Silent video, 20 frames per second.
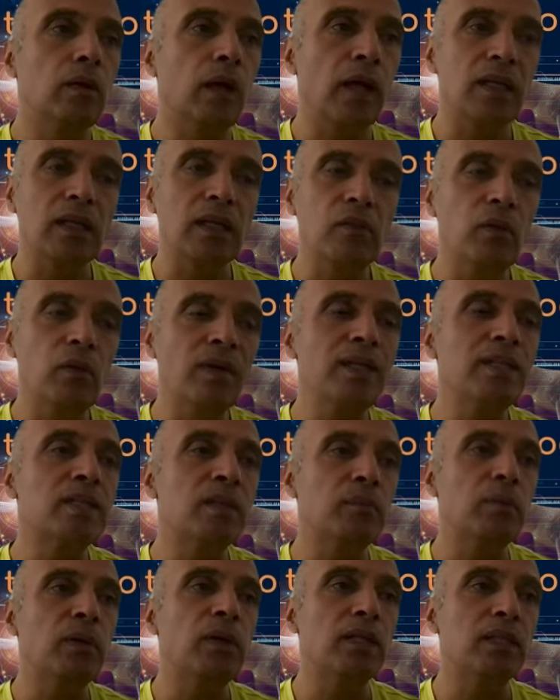I'll give you a very
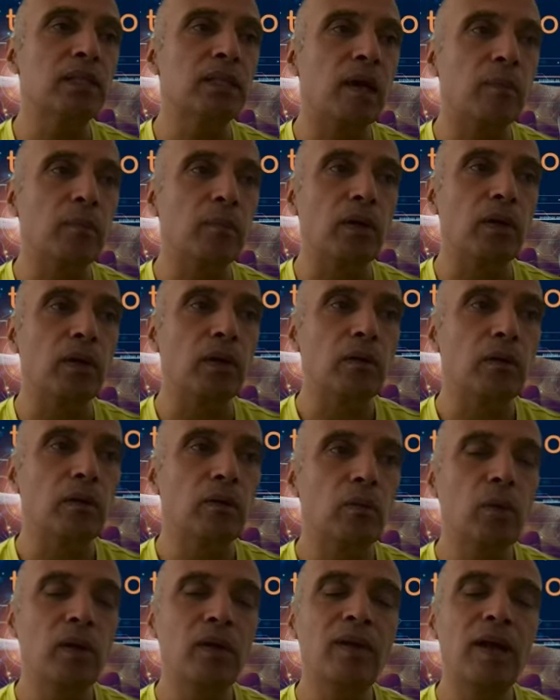simple example.
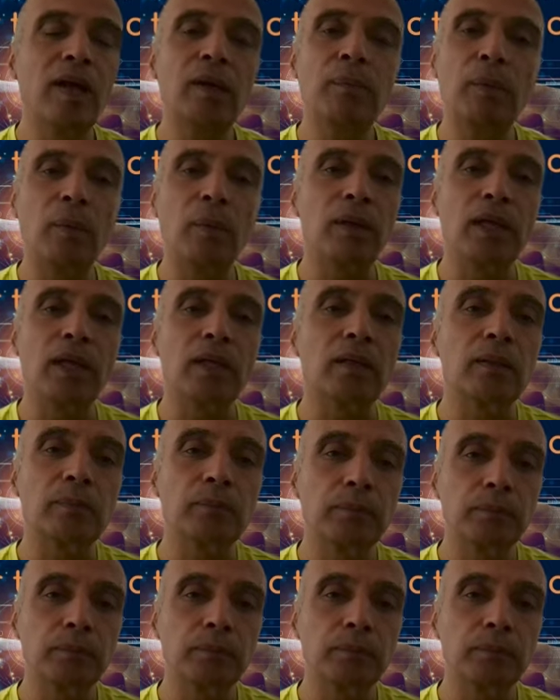We went public.